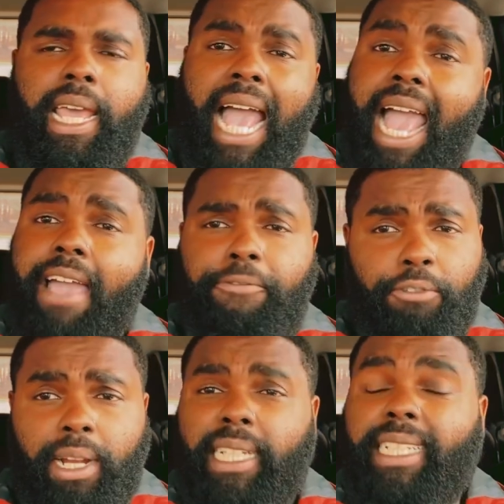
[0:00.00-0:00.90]
I have
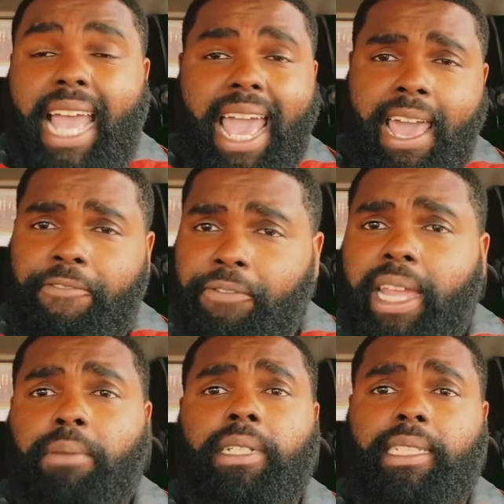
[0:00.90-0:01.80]
friends that have
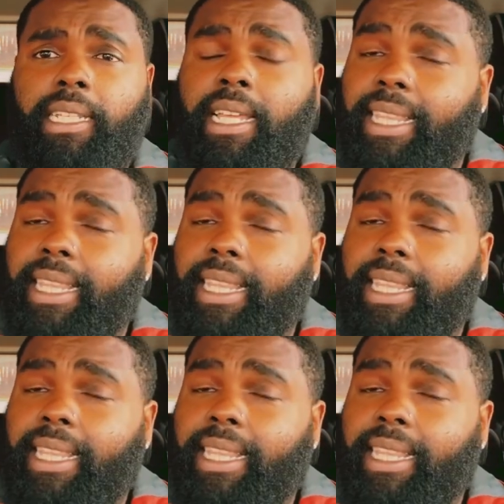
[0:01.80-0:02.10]
families